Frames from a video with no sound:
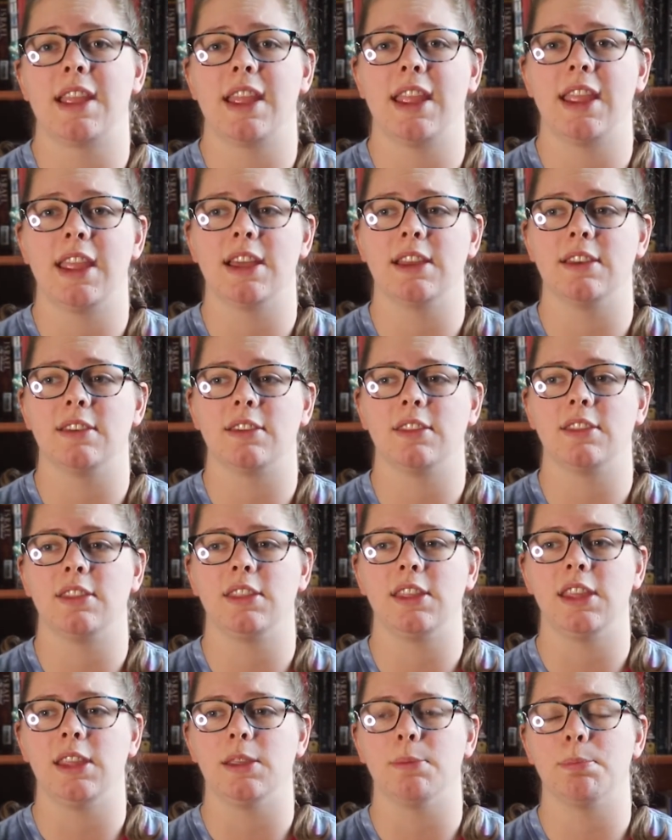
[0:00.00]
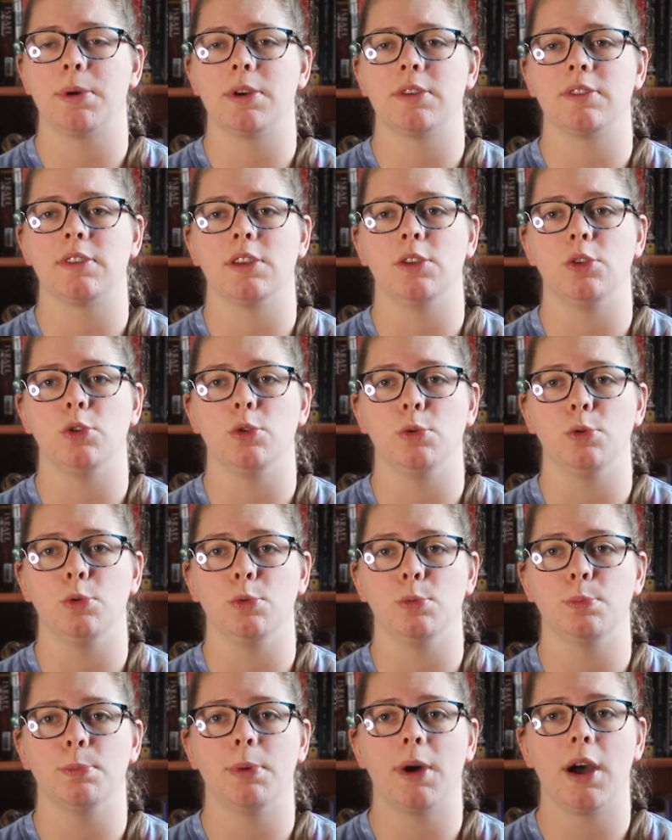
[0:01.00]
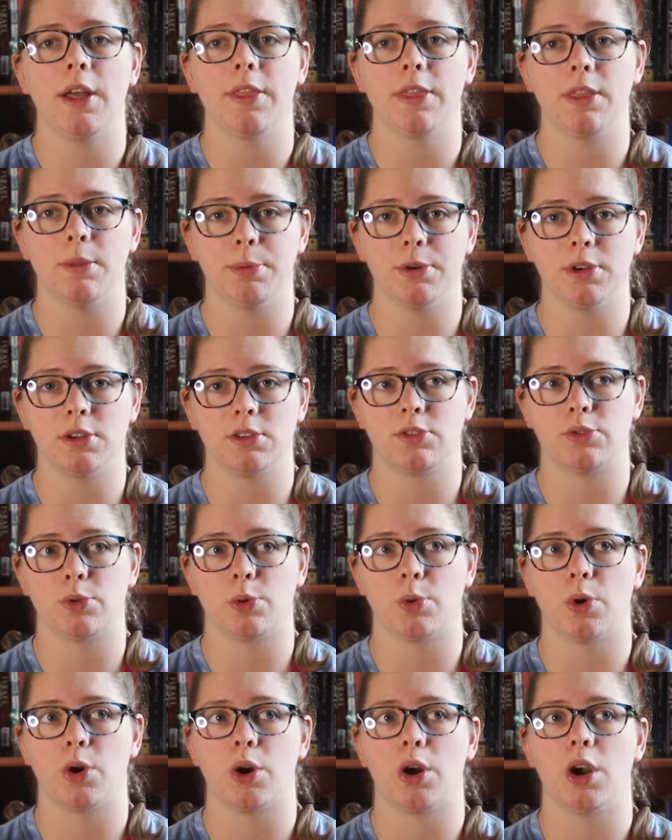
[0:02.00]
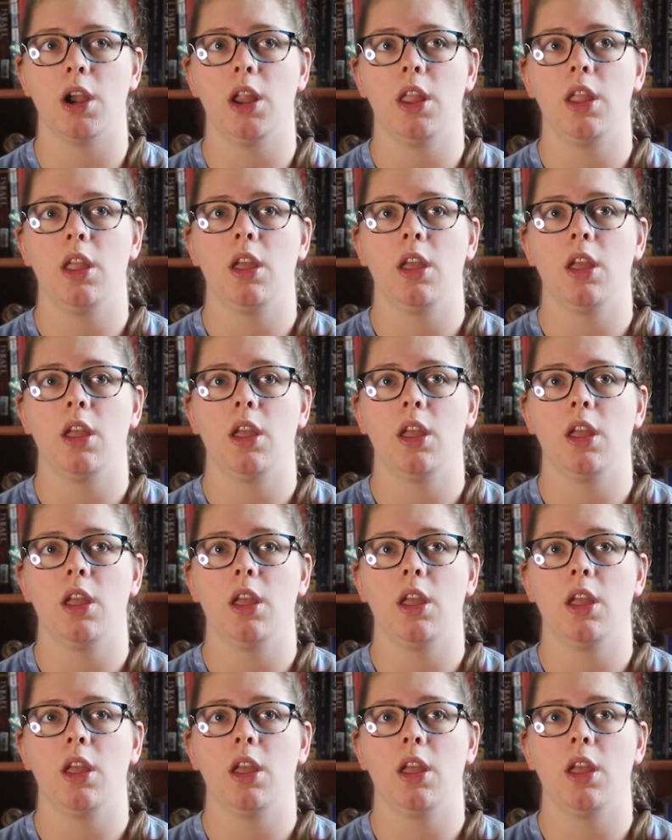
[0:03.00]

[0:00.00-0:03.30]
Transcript: and the person who bought the bookstore